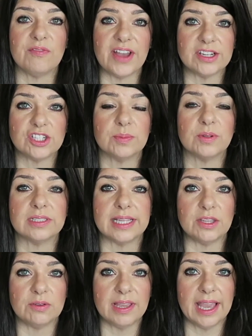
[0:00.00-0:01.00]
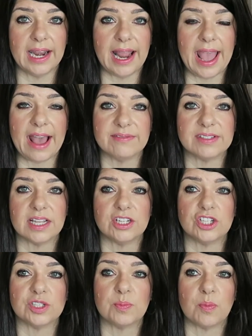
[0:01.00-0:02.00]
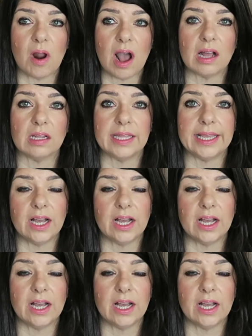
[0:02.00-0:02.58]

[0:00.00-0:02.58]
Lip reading: vegetables that you can have, such as broccoli,